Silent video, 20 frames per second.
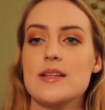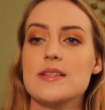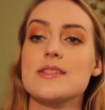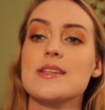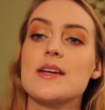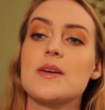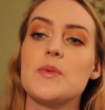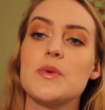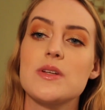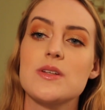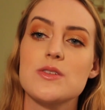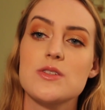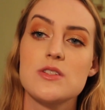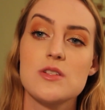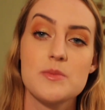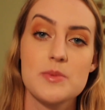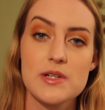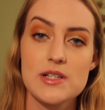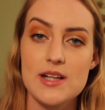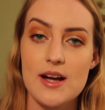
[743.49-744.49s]
It's like when you're
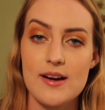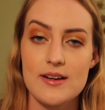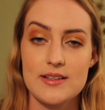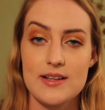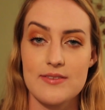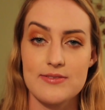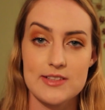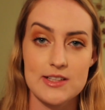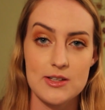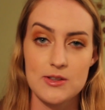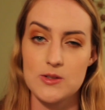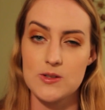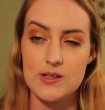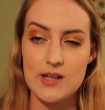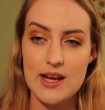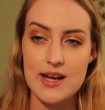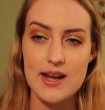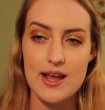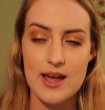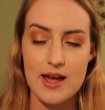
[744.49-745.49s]
super tired and have to go to
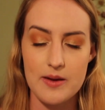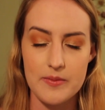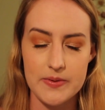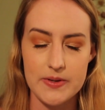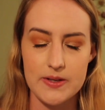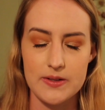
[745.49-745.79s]
an 8 a.m.